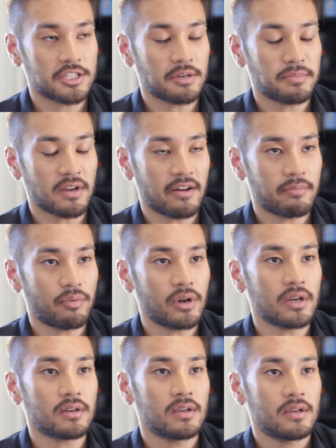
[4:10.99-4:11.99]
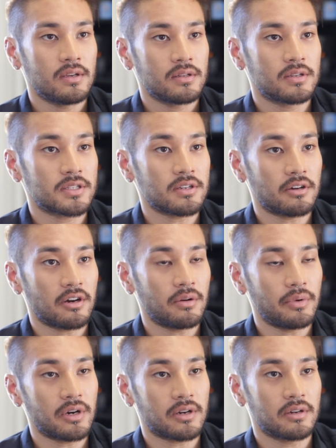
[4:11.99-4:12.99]
jumping off point to start our
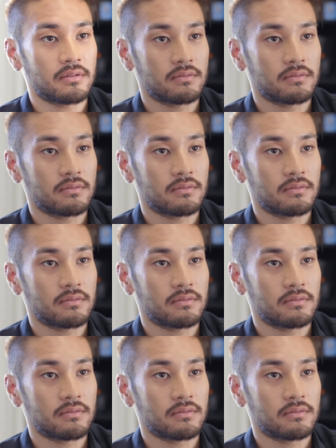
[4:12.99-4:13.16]
work.